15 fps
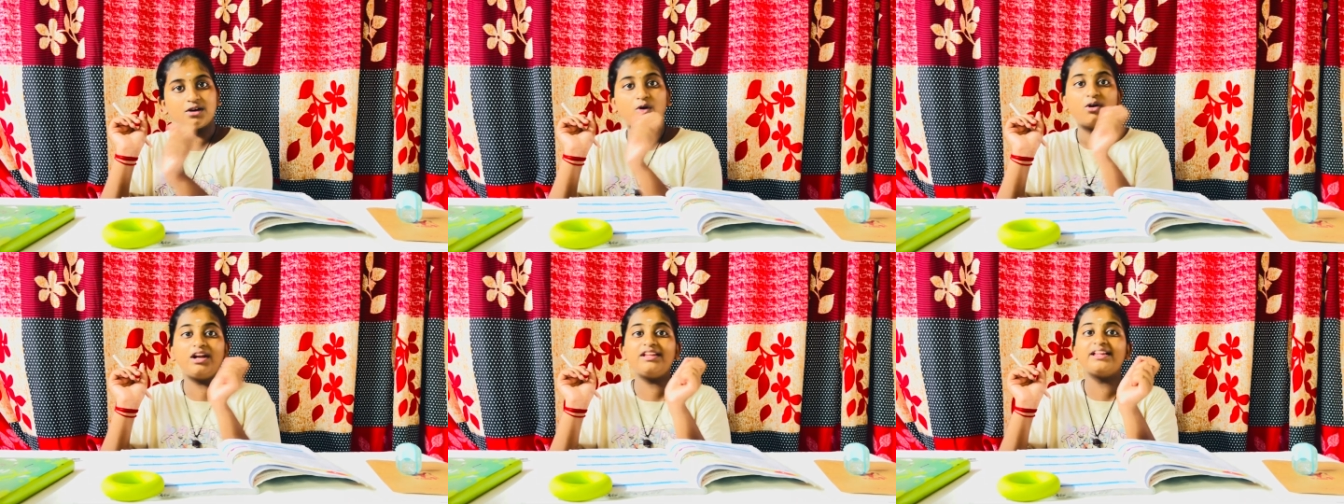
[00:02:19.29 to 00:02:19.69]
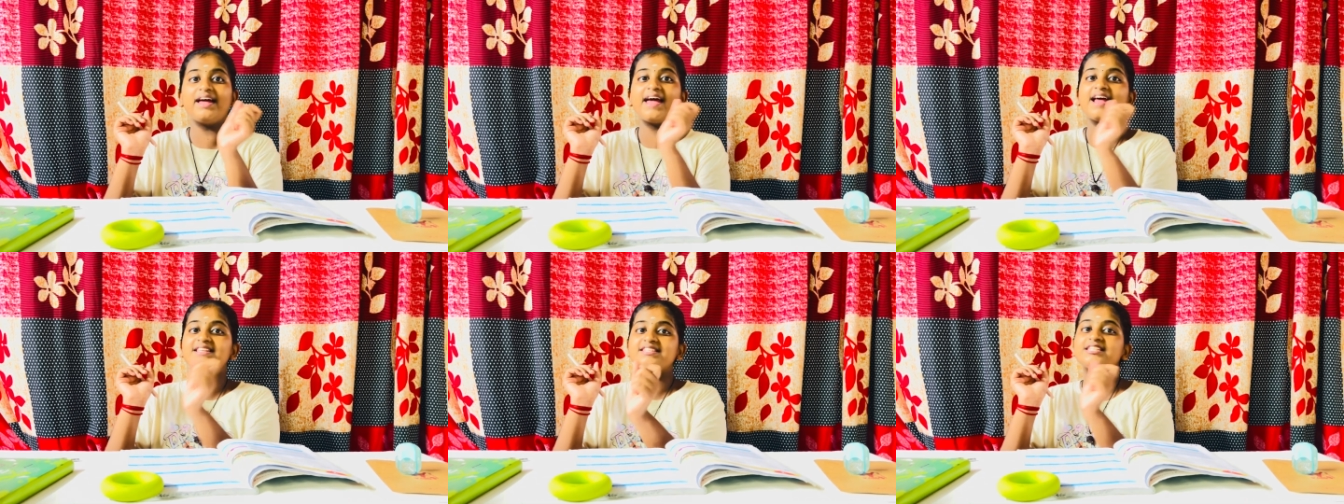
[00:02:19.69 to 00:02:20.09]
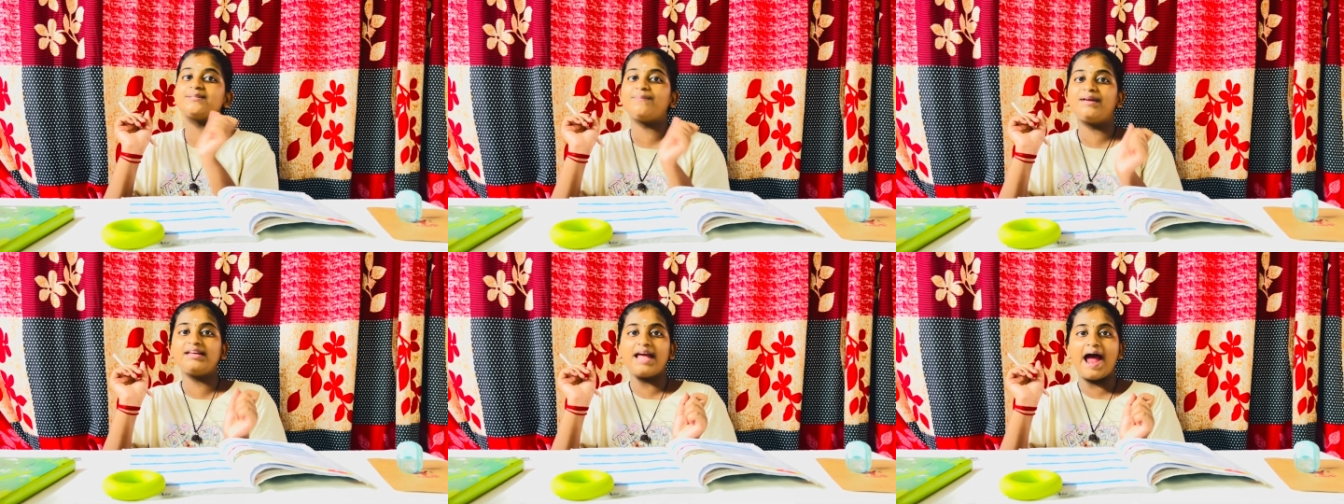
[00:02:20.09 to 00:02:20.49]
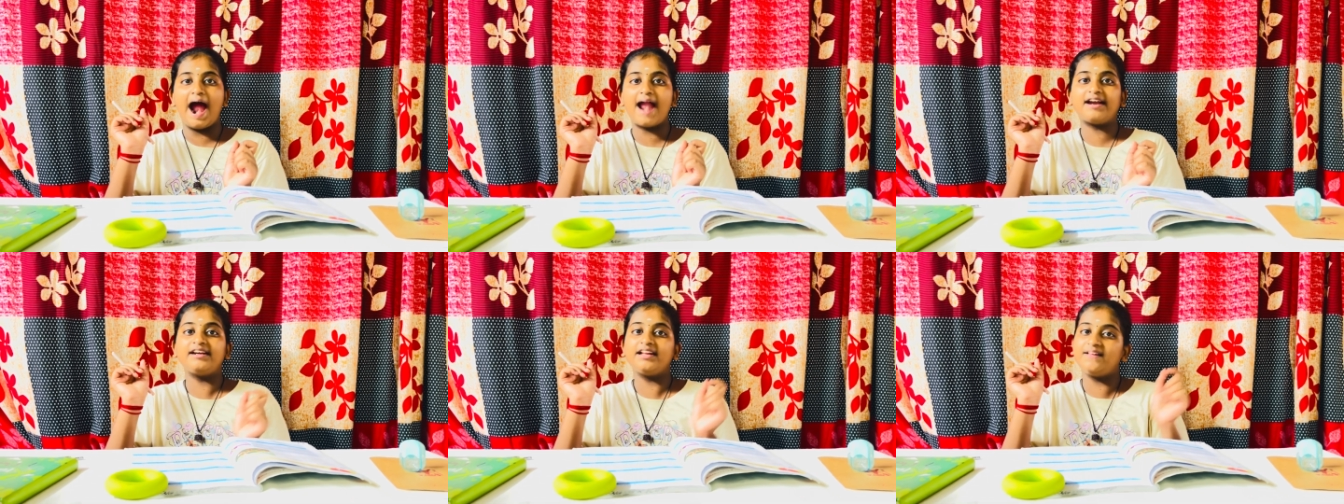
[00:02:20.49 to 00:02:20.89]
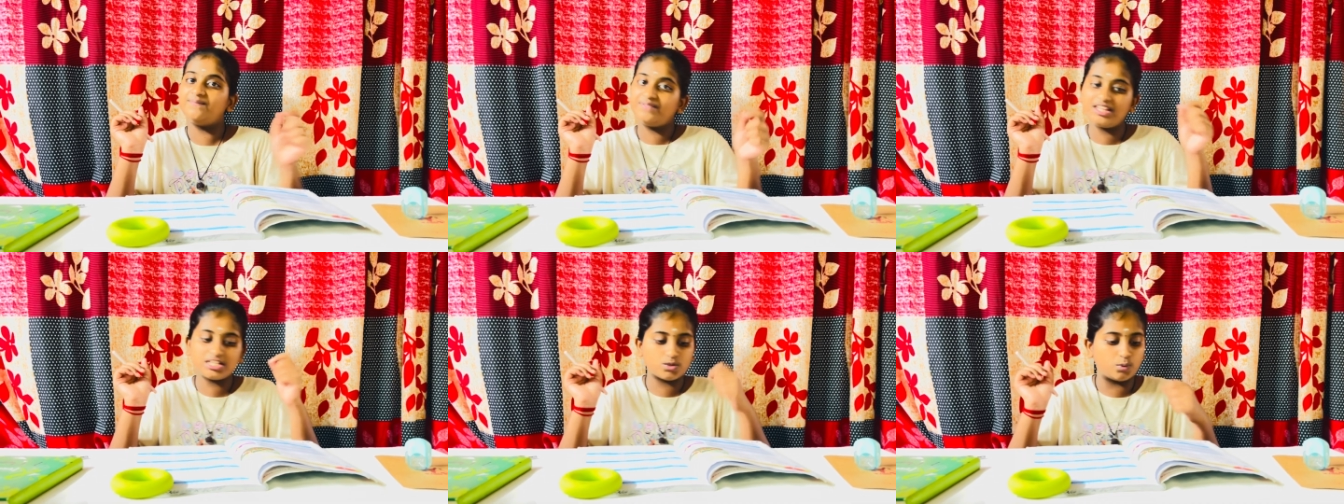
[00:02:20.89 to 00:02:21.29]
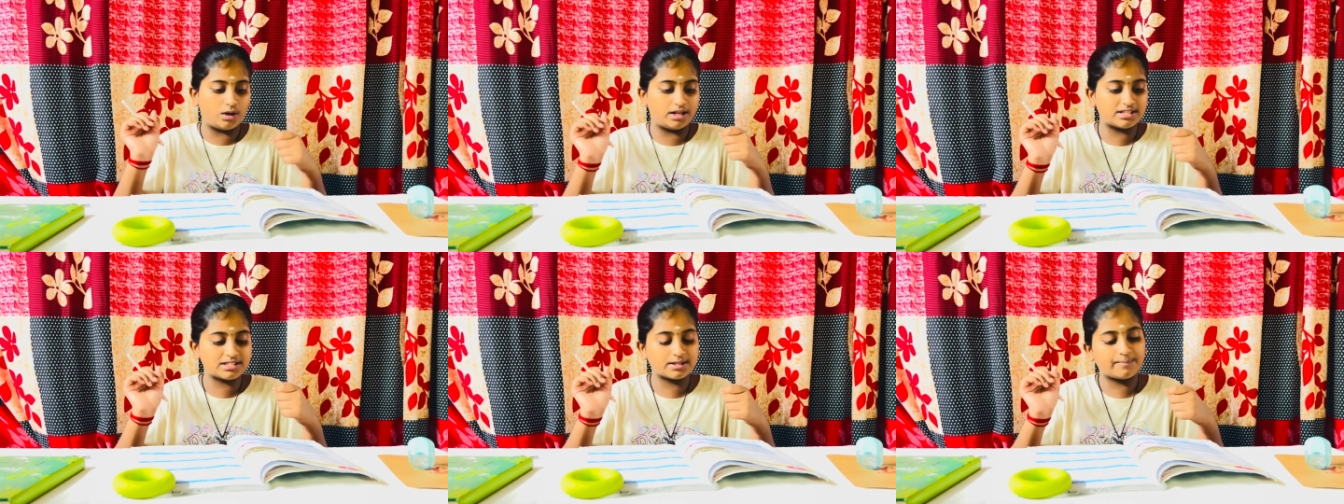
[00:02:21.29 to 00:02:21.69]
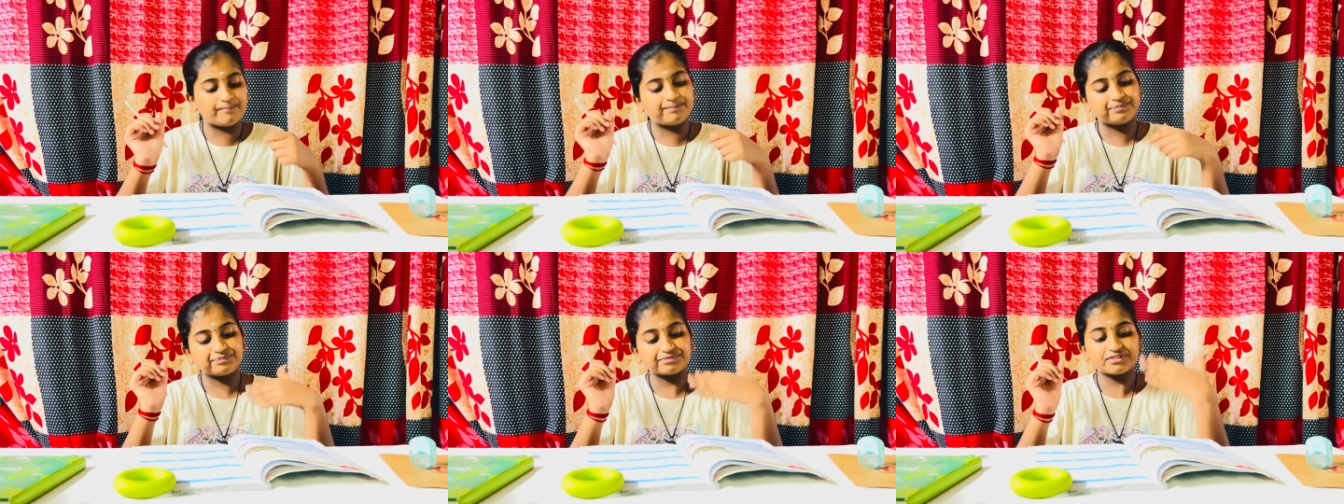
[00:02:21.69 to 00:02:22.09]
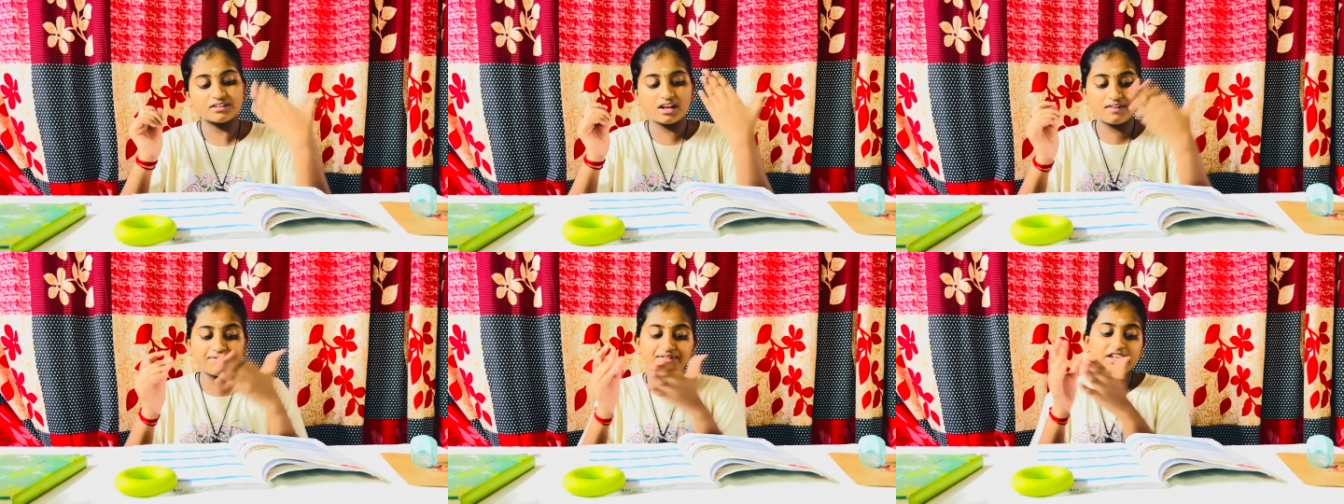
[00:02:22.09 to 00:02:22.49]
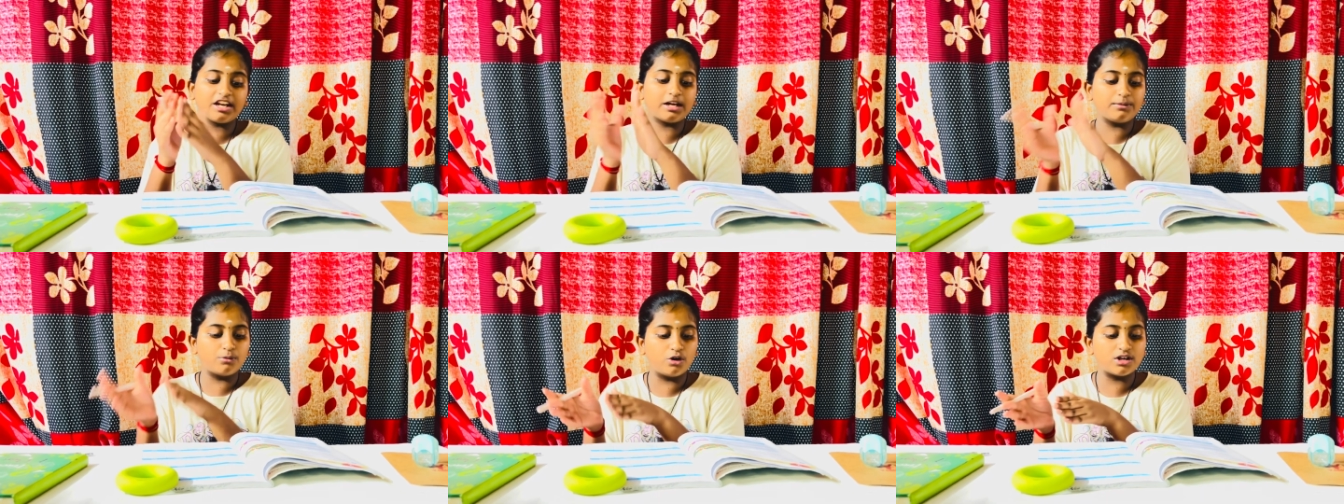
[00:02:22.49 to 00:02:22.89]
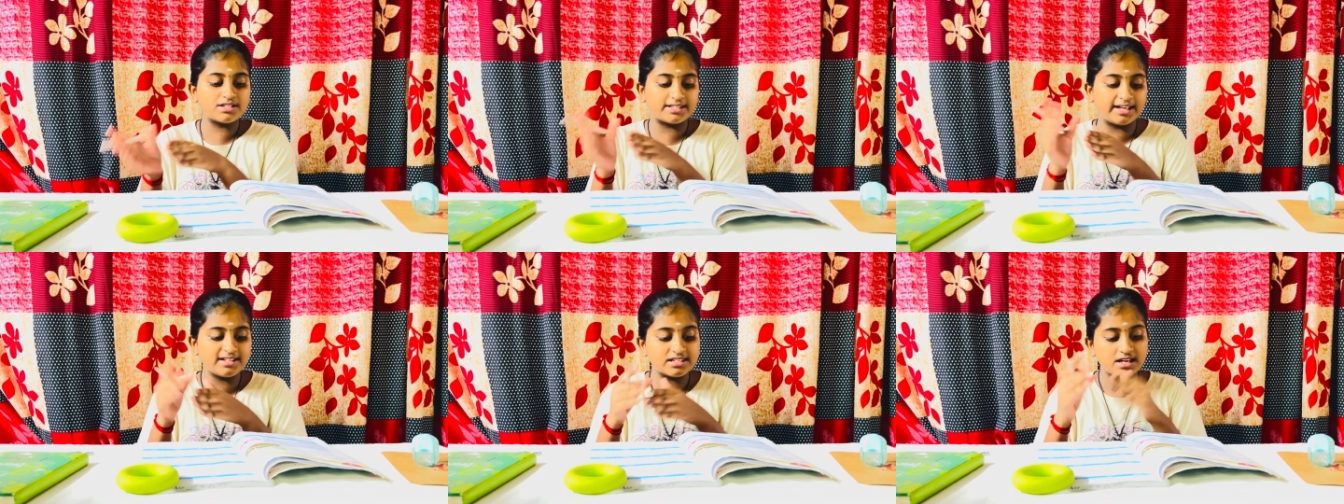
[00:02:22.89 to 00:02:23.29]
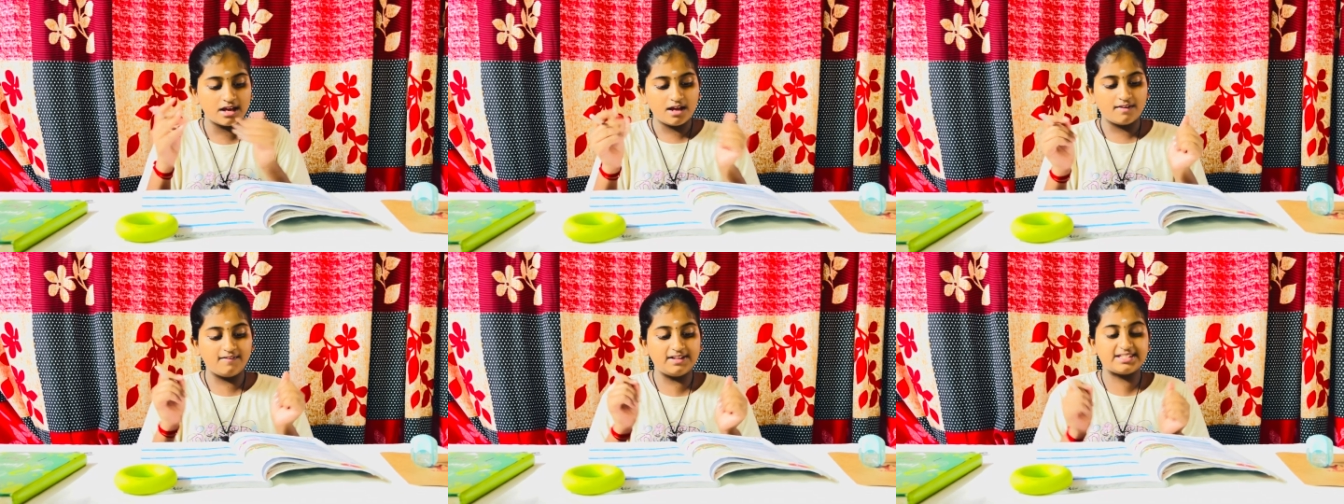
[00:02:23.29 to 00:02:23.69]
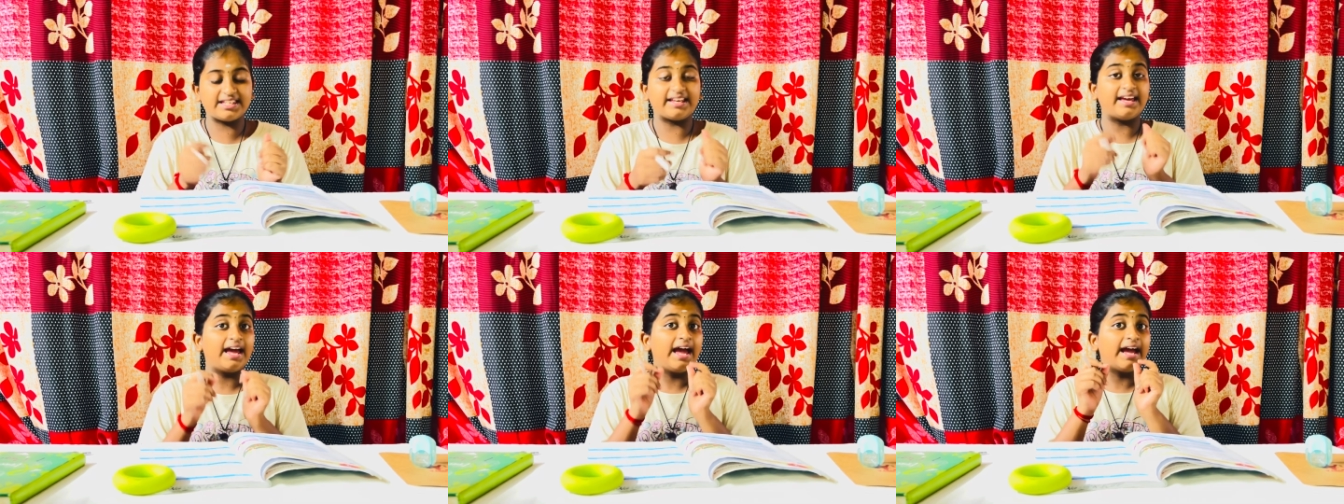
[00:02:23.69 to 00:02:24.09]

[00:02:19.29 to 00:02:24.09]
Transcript: Only the S is being added in these words. There are more sets. We'll see.